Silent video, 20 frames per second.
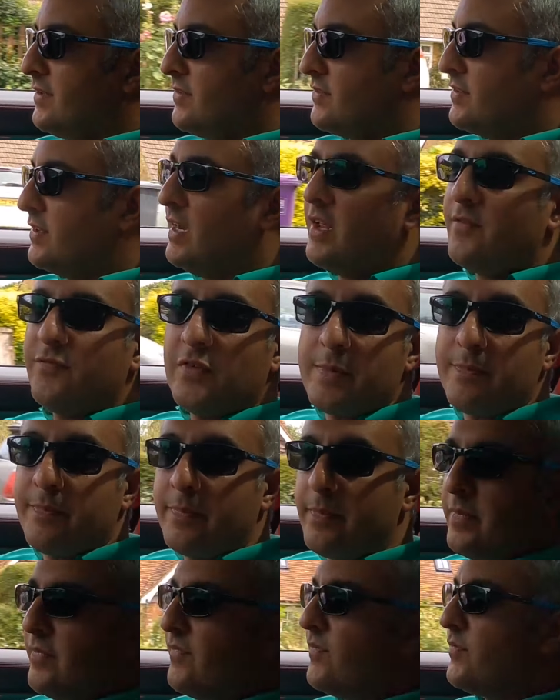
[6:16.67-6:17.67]
It's a lovely
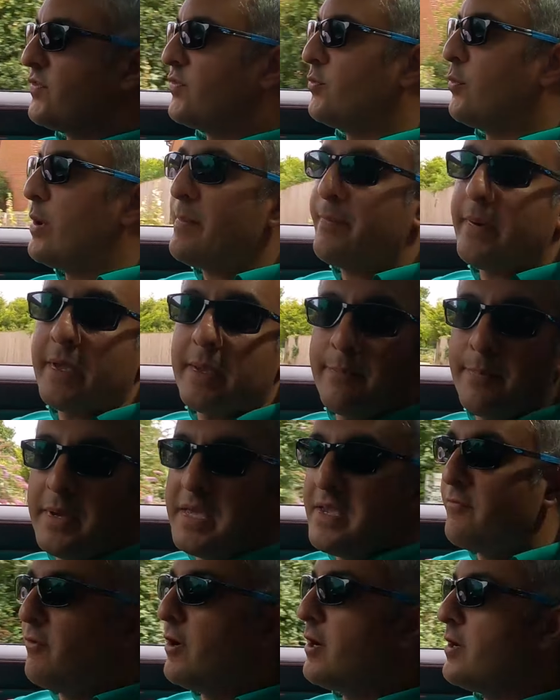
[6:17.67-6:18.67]
sweeping
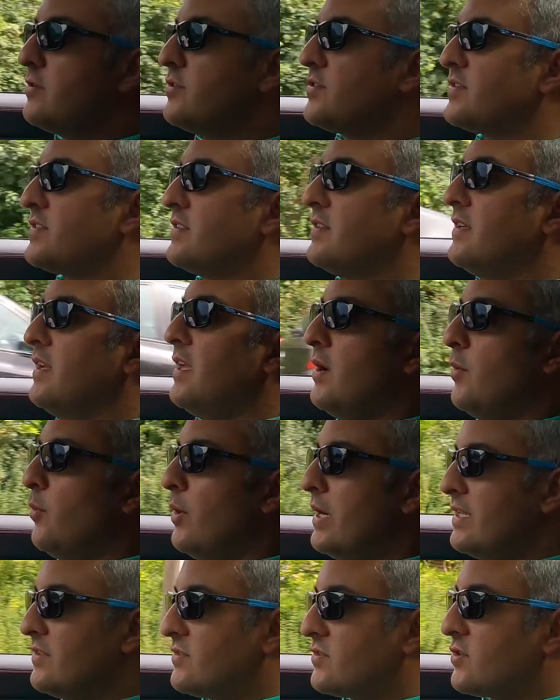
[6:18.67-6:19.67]
B road.
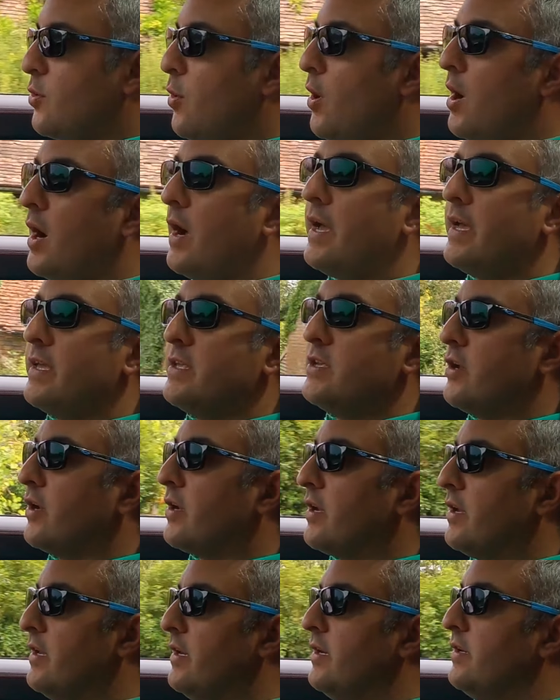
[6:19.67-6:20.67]
When it's quiet, you
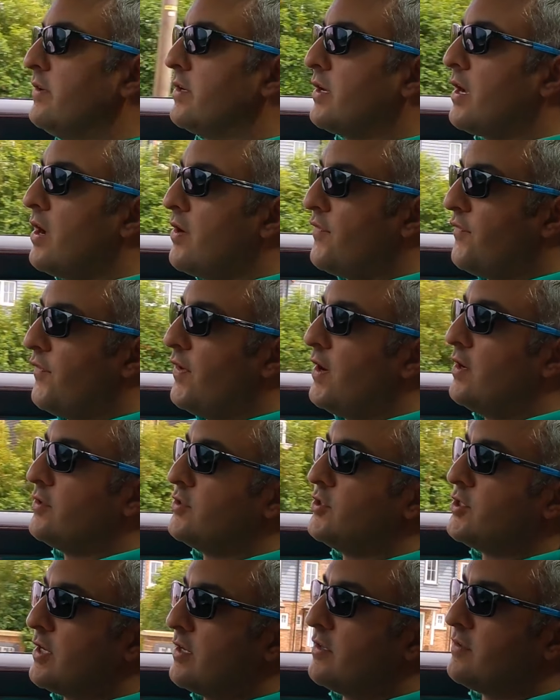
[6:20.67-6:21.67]
can go
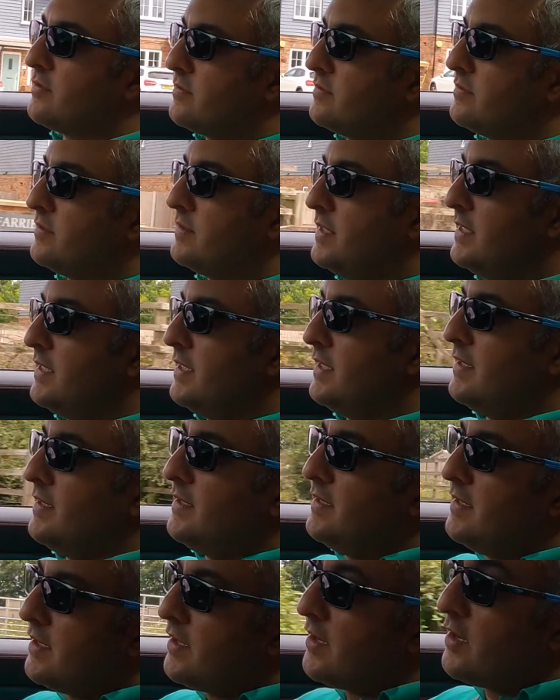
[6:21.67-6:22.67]
fast, you can
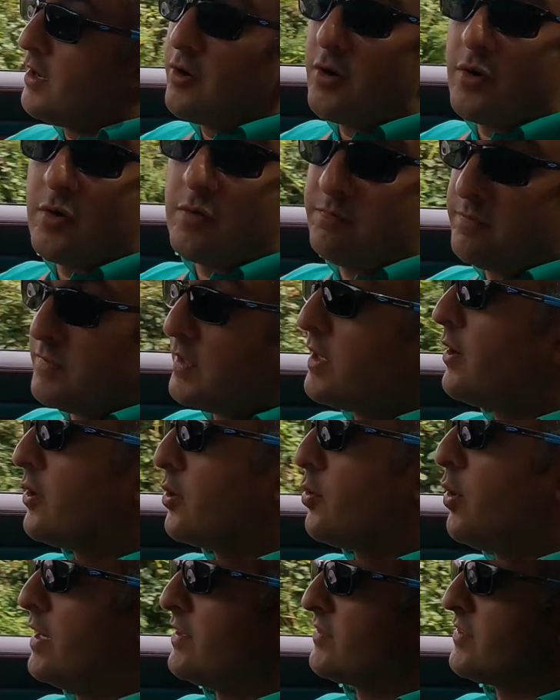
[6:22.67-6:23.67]
go
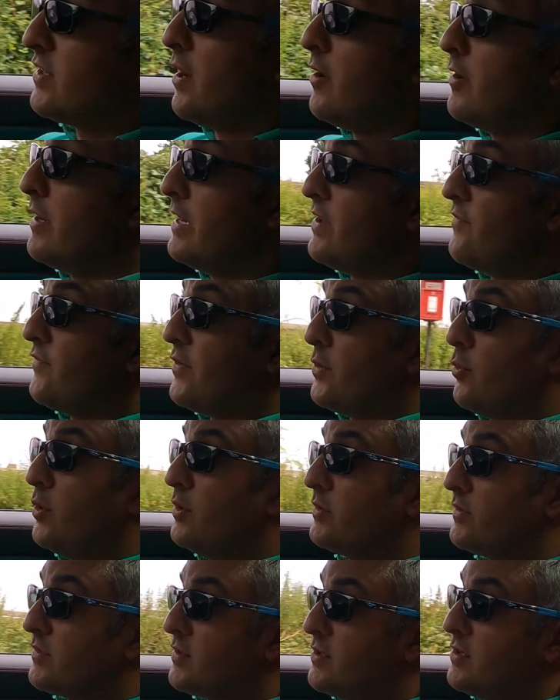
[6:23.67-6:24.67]
quite slowly. If you
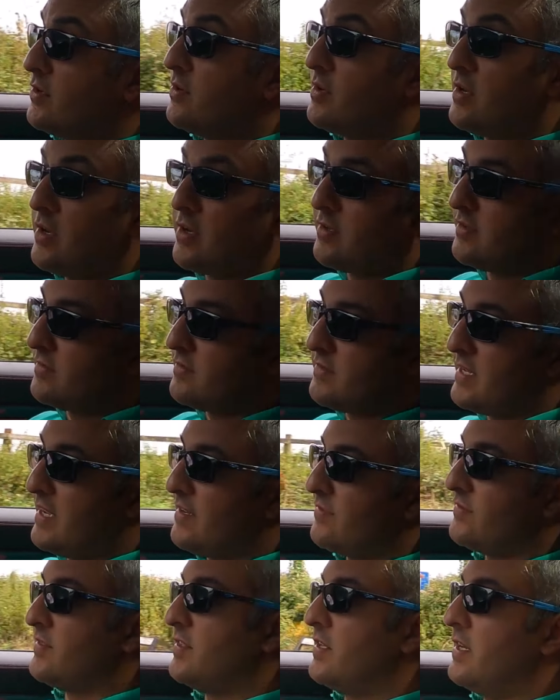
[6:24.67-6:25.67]
want to, you can
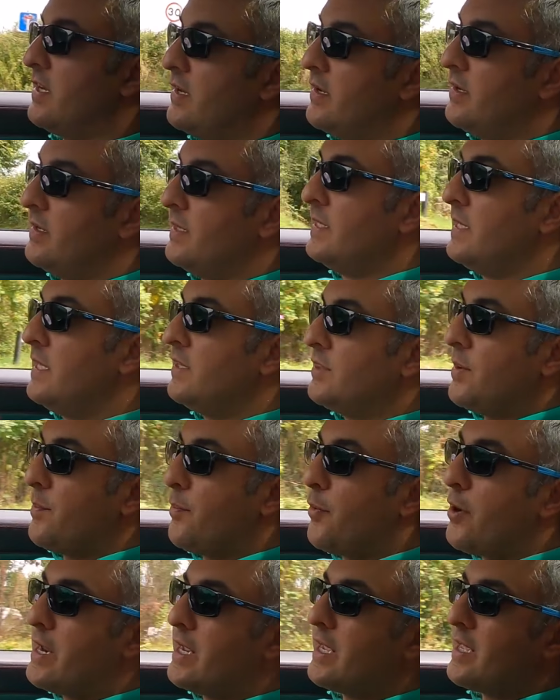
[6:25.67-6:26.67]
test the
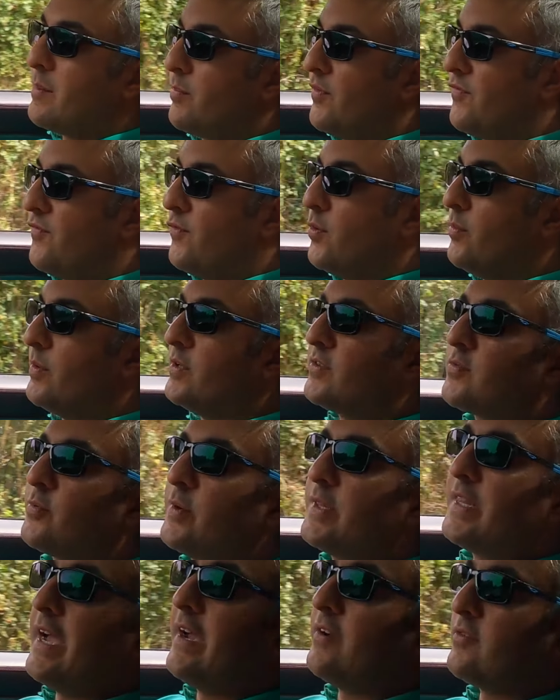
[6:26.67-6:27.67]
braking performance
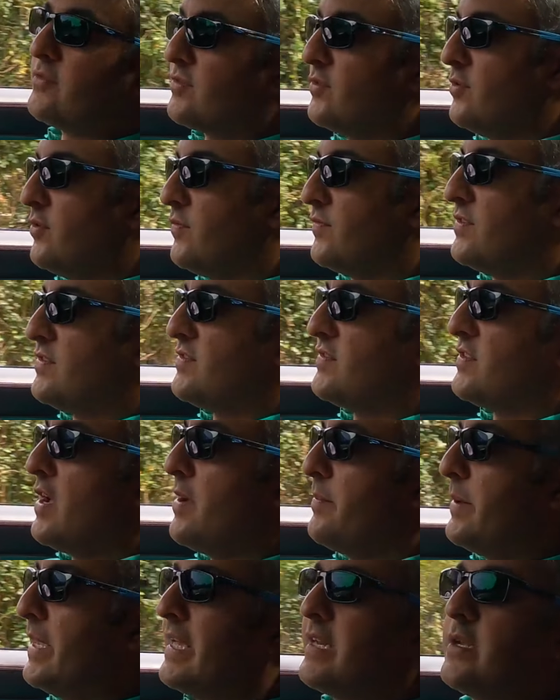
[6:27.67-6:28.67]
without sort of
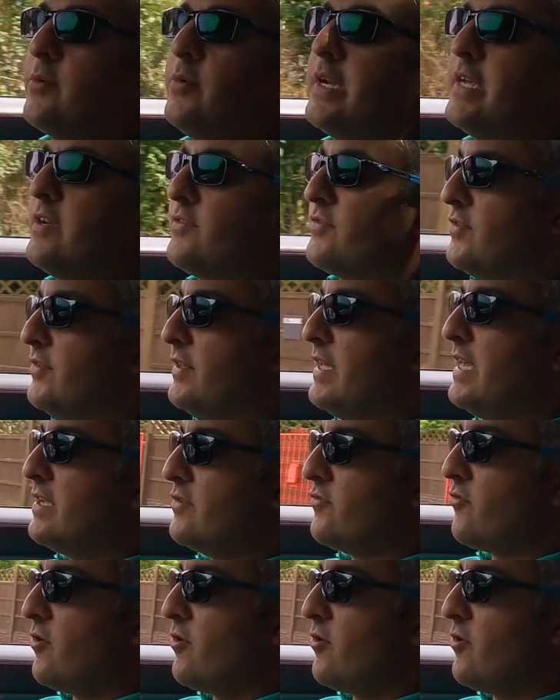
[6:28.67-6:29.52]
disturbing anyone else on their